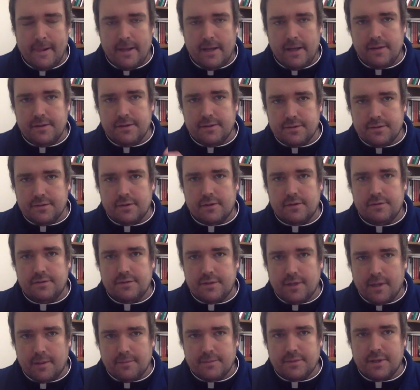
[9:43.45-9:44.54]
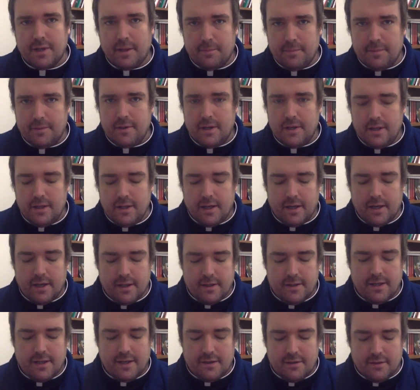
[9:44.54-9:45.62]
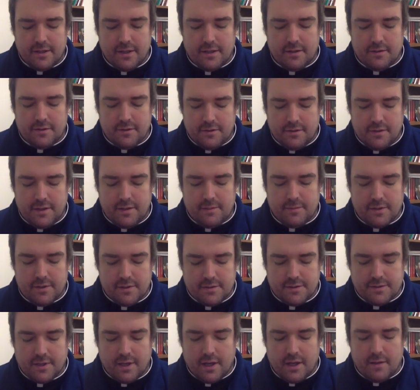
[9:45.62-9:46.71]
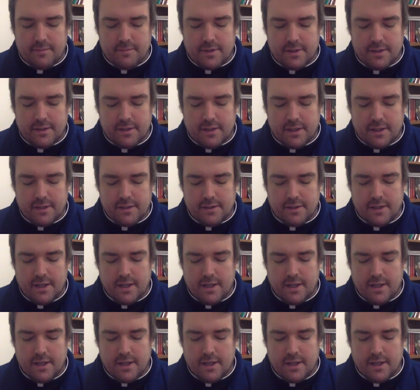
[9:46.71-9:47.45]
and this sort of sums up the theme of the Psalm and